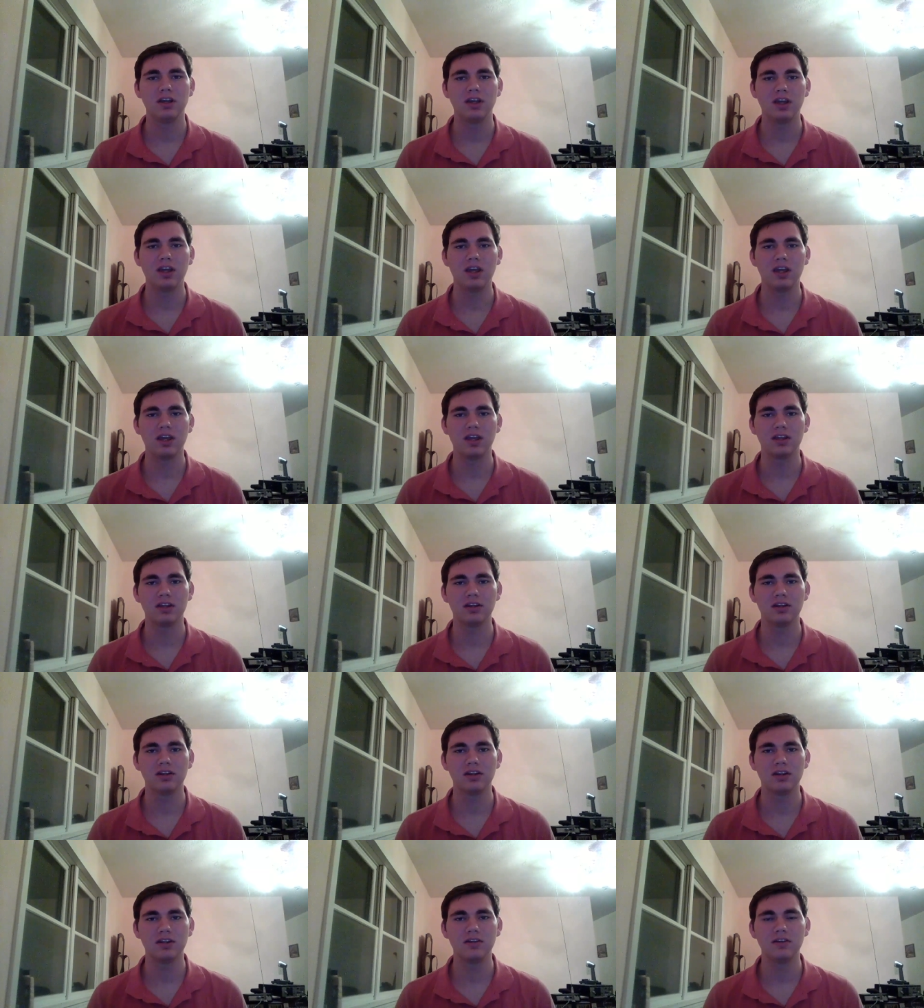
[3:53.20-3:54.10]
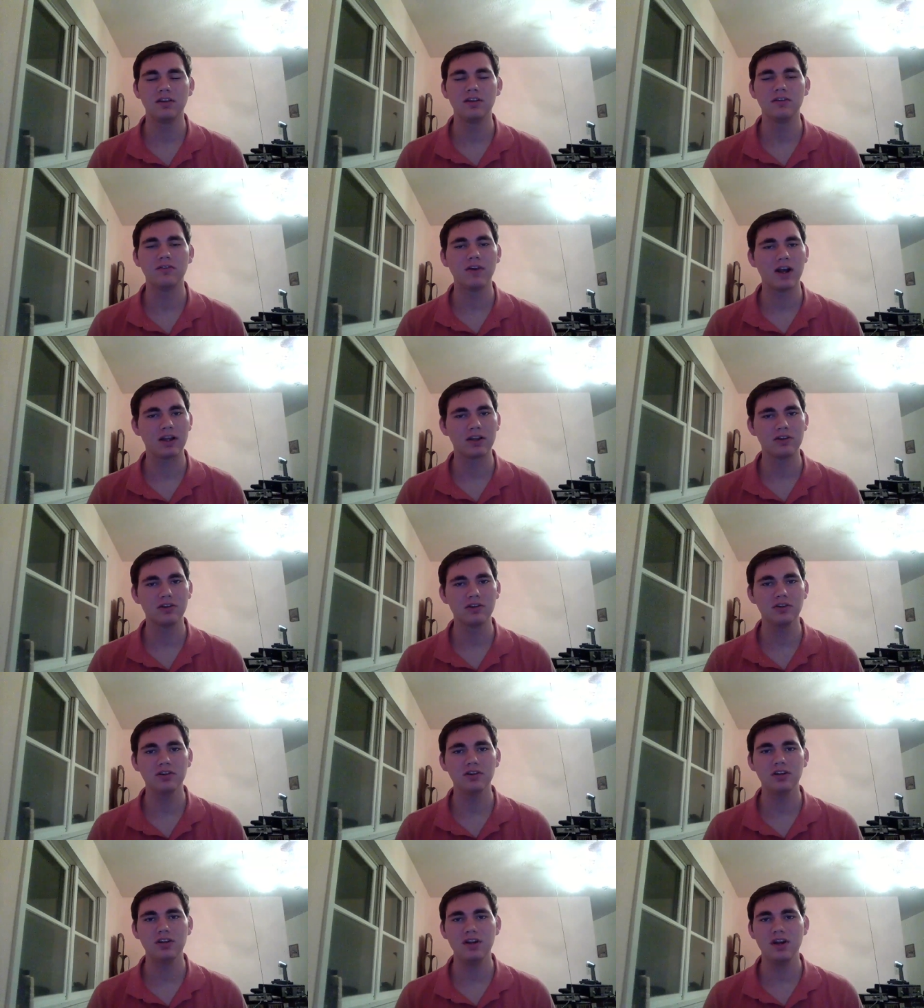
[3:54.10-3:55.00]
and if I
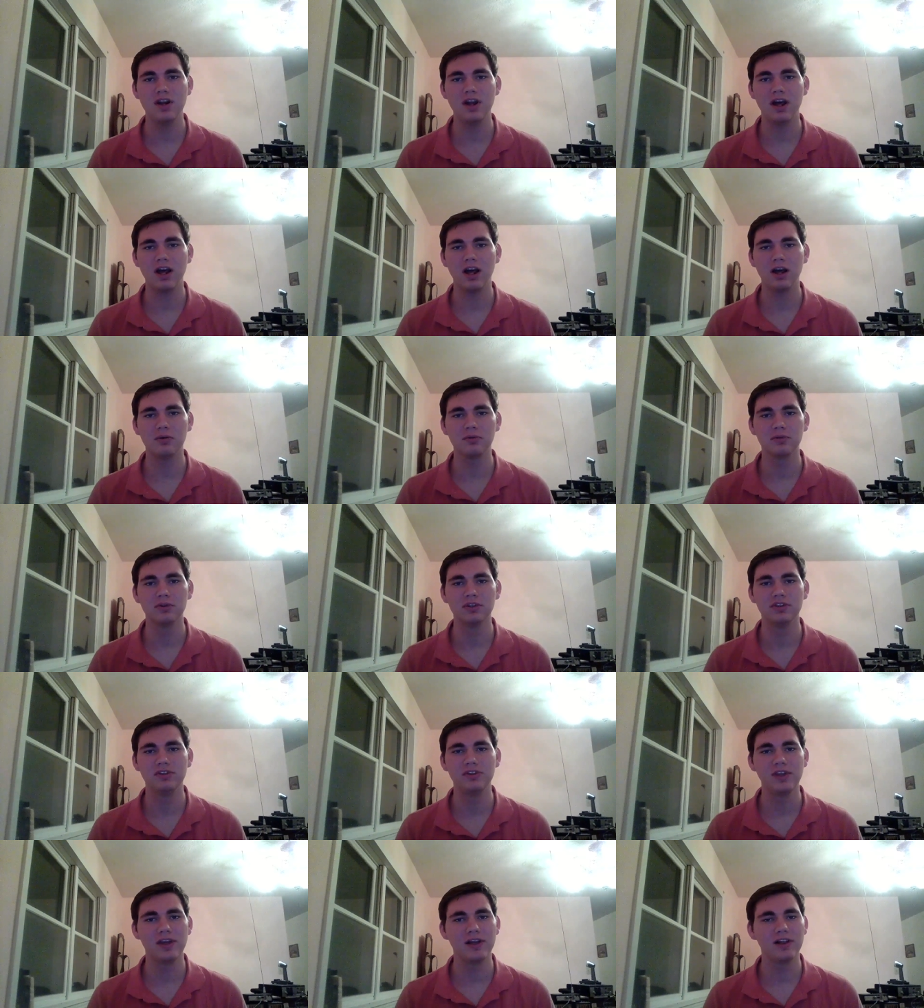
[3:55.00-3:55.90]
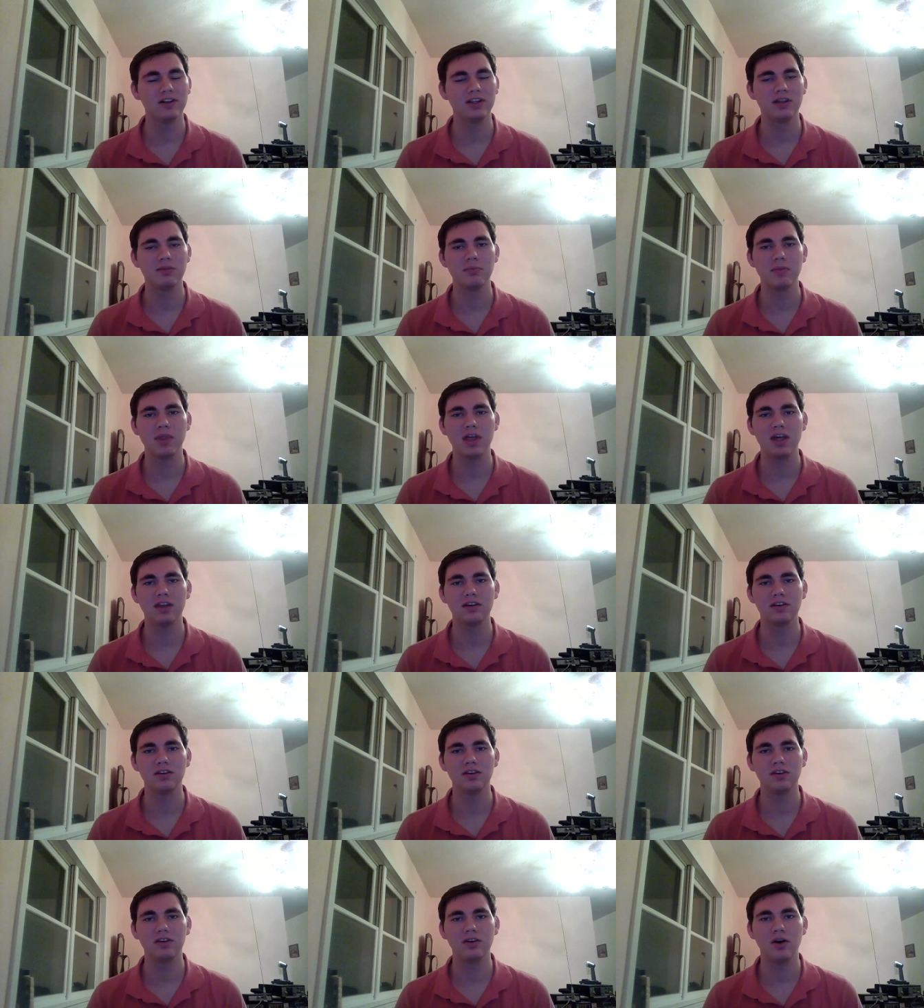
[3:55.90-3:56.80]
could, I would tell him that
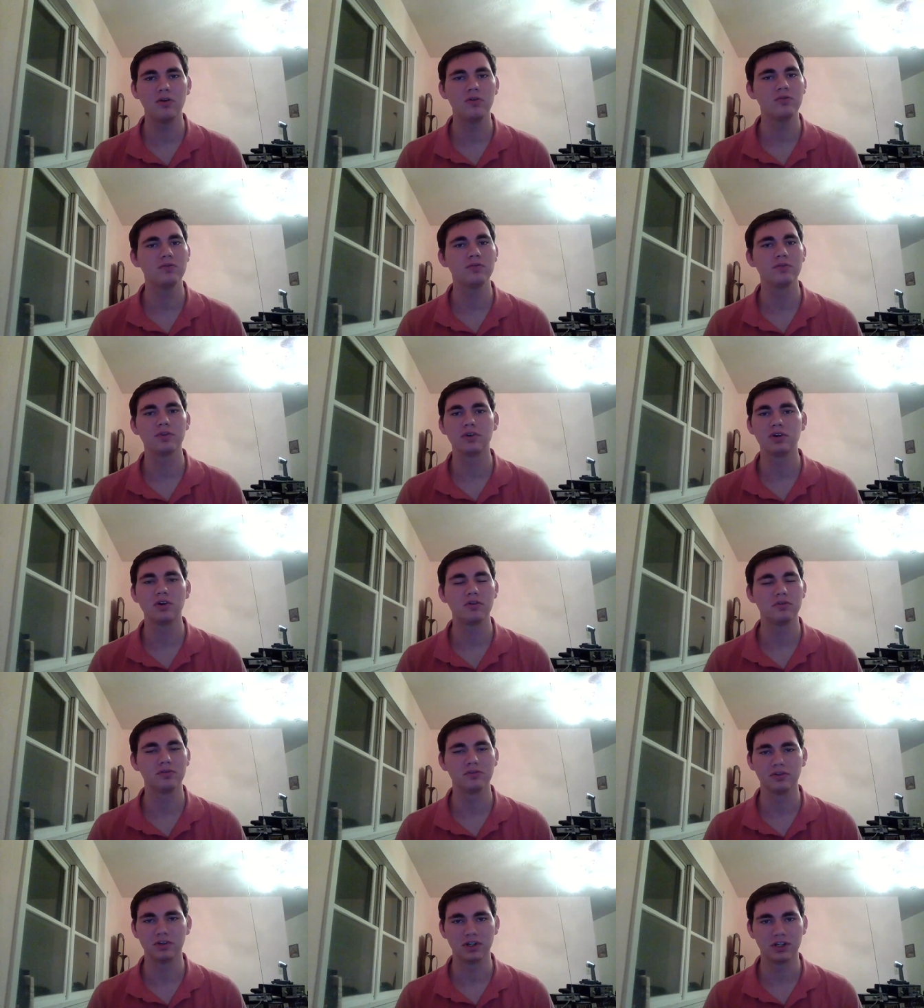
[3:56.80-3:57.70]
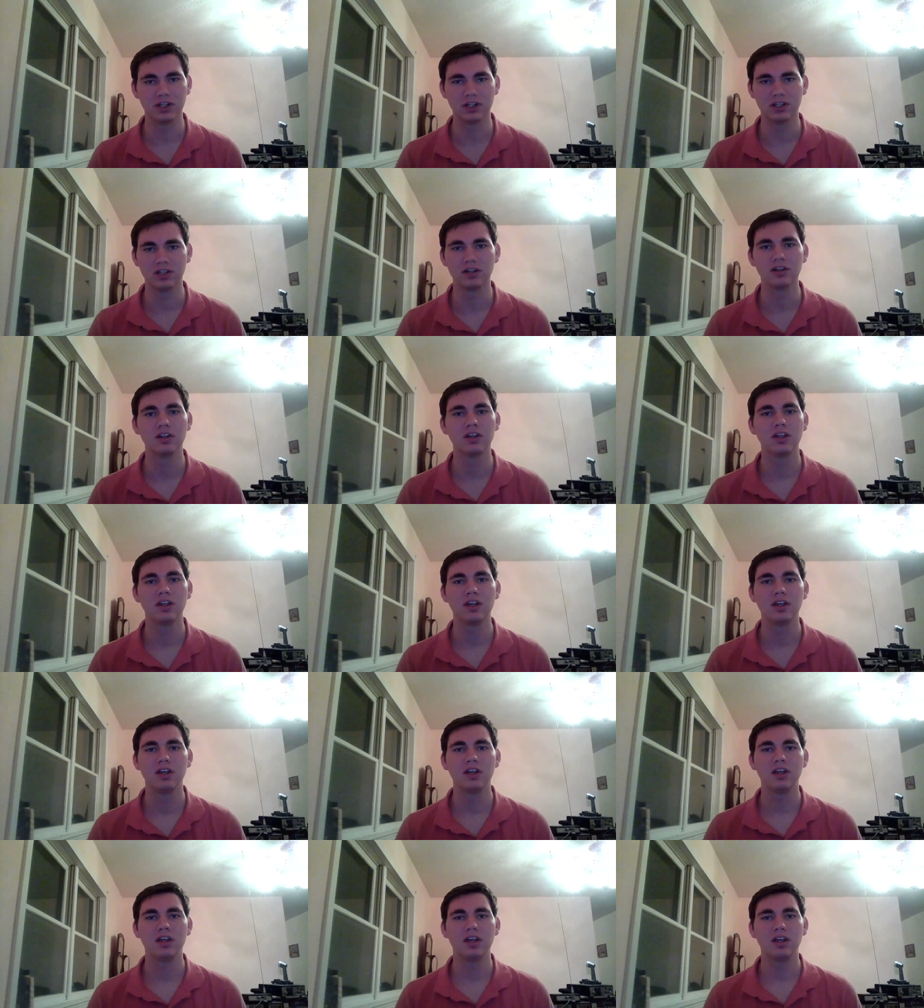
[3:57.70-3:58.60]
over and over again.
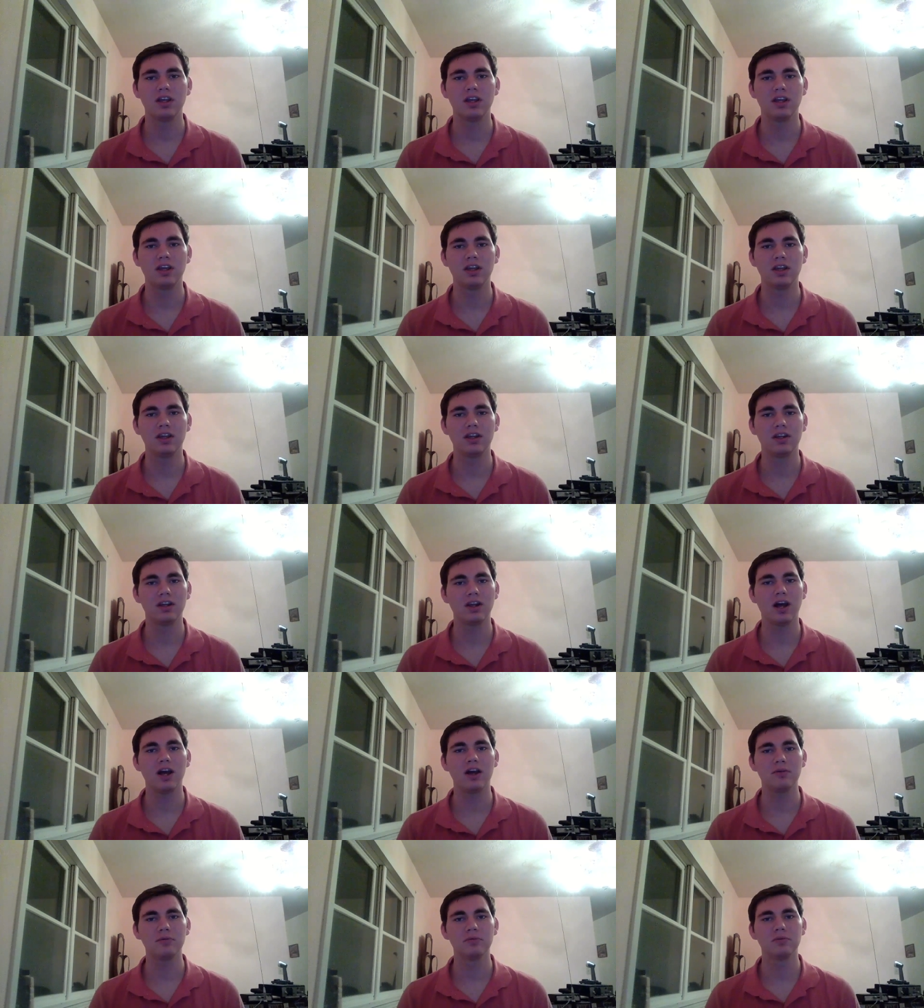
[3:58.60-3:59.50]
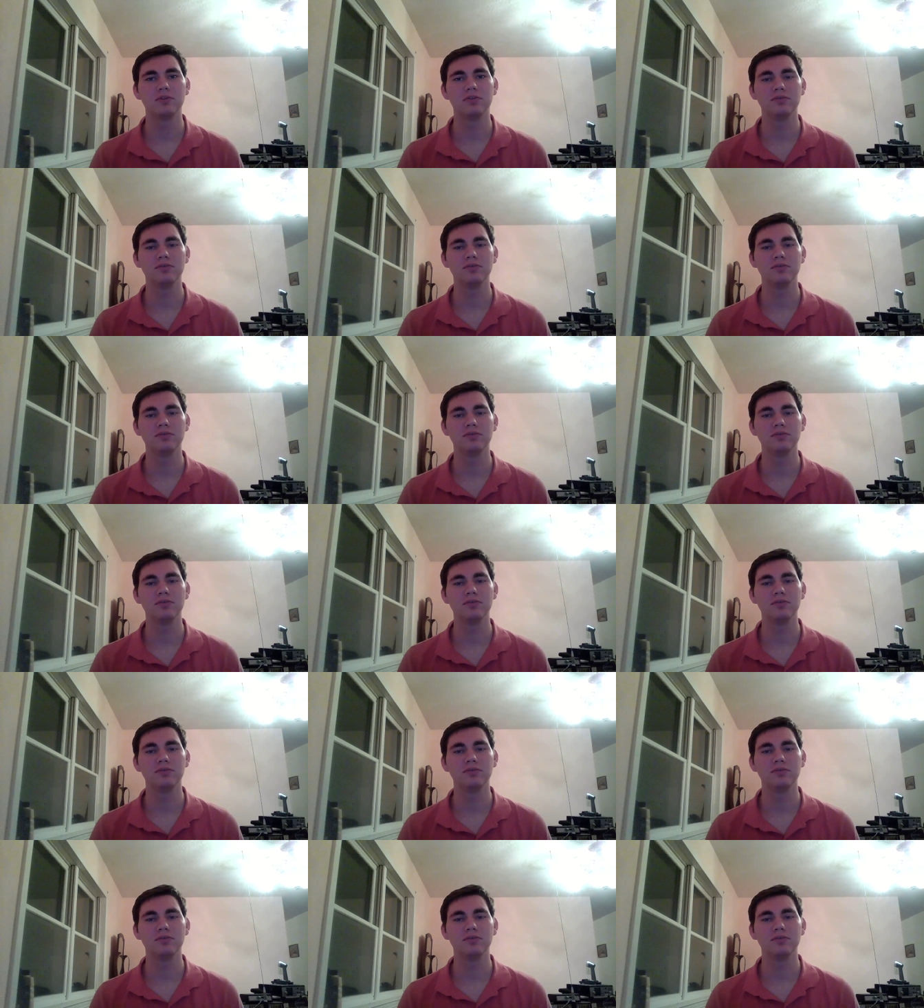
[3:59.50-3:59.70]
And I would